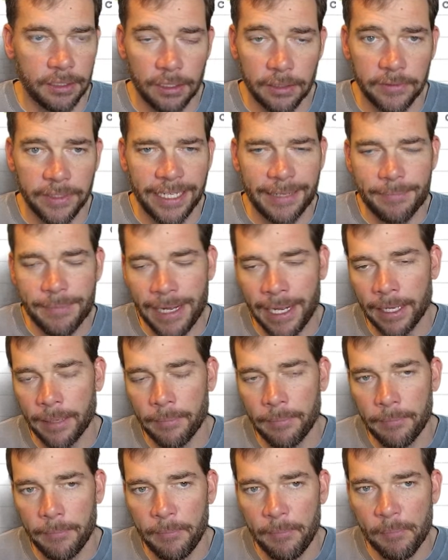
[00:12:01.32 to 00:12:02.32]
and all of that.
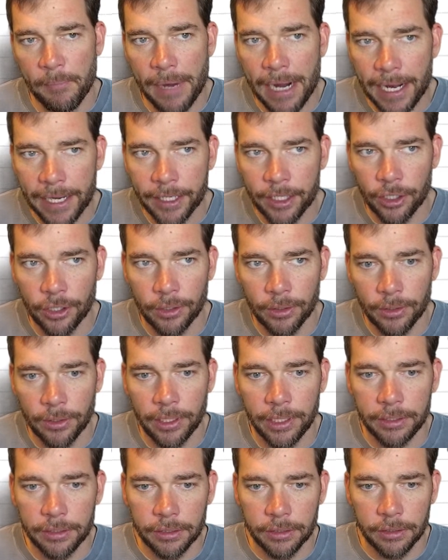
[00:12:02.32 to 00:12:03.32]
My
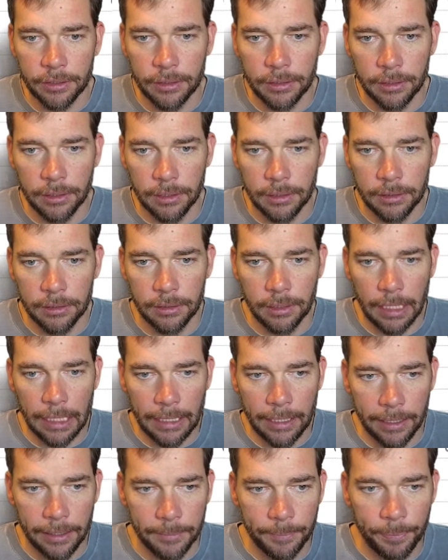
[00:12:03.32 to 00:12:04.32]
current
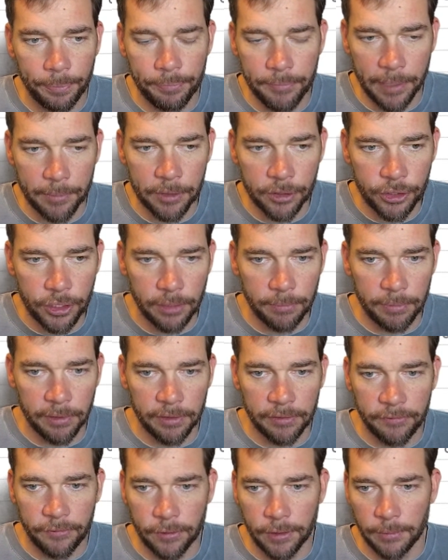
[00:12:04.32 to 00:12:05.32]
membership
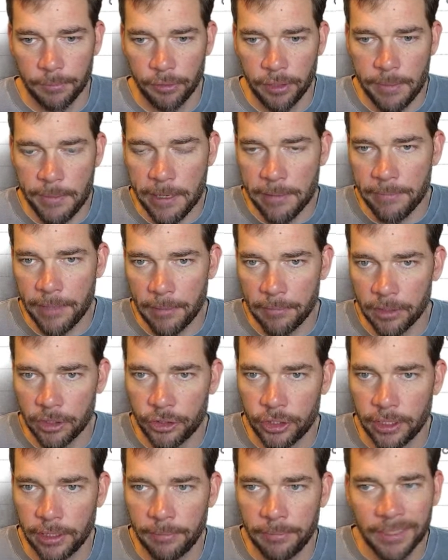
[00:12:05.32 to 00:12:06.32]
is for a premium
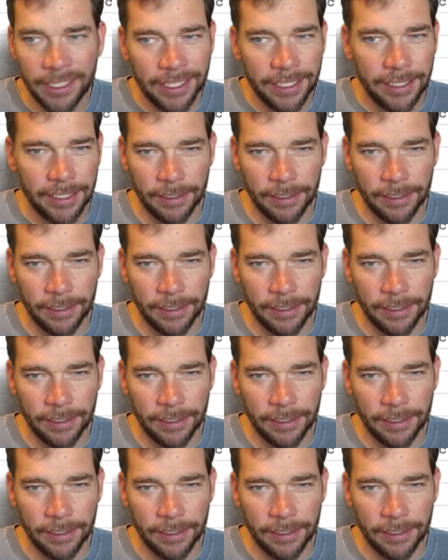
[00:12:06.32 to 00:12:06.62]
membership.